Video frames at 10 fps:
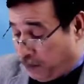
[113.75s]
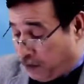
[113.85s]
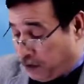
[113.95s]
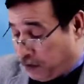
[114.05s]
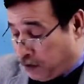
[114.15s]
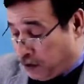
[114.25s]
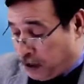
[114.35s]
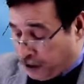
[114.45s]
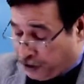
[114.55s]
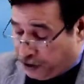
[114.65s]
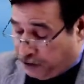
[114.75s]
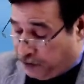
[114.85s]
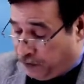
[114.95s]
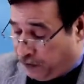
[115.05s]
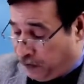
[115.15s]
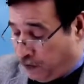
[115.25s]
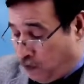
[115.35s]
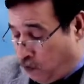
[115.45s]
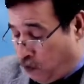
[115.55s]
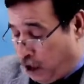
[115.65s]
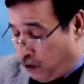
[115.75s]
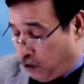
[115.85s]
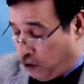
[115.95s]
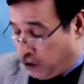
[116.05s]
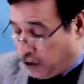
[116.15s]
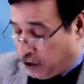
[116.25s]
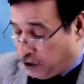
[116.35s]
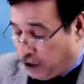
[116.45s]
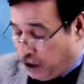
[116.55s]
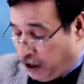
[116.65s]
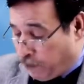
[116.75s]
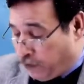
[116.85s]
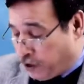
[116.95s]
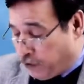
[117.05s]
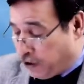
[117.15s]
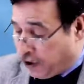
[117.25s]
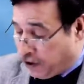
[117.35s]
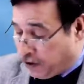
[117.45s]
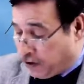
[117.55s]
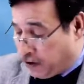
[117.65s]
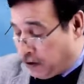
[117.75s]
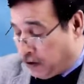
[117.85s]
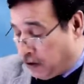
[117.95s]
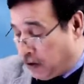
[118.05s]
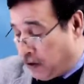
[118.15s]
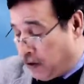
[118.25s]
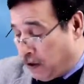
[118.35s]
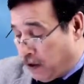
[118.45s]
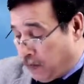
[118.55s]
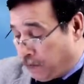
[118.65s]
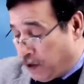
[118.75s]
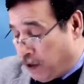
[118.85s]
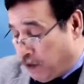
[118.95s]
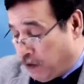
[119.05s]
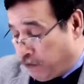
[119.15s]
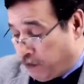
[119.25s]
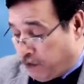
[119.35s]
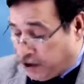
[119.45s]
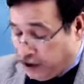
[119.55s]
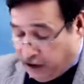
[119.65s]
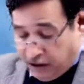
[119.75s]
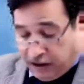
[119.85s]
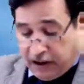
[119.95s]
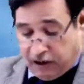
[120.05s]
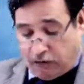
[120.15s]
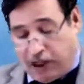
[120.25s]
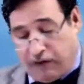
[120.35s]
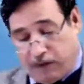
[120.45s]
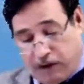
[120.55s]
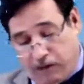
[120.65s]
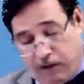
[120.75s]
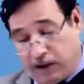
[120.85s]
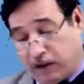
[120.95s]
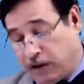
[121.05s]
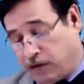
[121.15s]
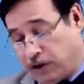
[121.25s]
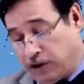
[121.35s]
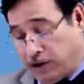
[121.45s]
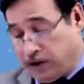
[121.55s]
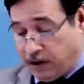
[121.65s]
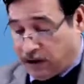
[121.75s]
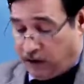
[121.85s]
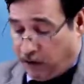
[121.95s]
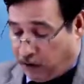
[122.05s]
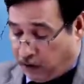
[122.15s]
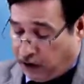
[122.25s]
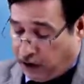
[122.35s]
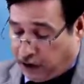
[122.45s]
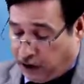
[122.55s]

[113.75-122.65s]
Section 1 or Section A, whatever it is, we will see under it we have covered the questions related